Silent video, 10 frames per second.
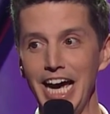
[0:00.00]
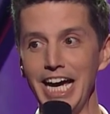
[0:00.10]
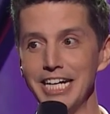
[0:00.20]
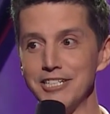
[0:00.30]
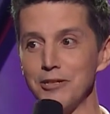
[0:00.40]

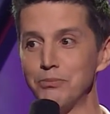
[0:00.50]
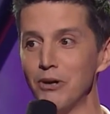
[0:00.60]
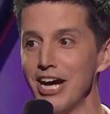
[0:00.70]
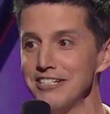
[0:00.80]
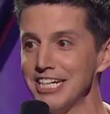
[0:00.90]
And
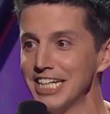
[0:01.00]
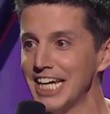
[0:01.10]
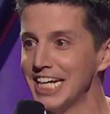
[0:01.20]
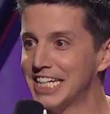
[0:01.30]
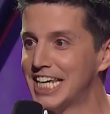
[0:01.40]
surprisingly,
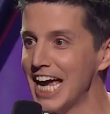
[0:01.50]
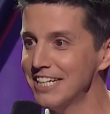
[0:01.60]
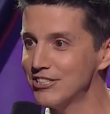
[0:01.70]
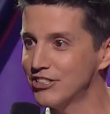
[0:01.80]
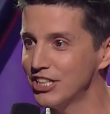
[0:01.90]
it
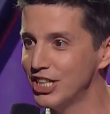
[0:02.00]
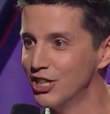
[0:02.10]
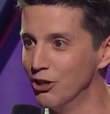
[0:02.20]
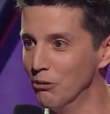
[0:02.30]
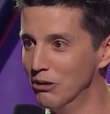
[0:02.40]
gets to
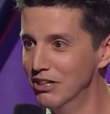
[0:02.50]
you.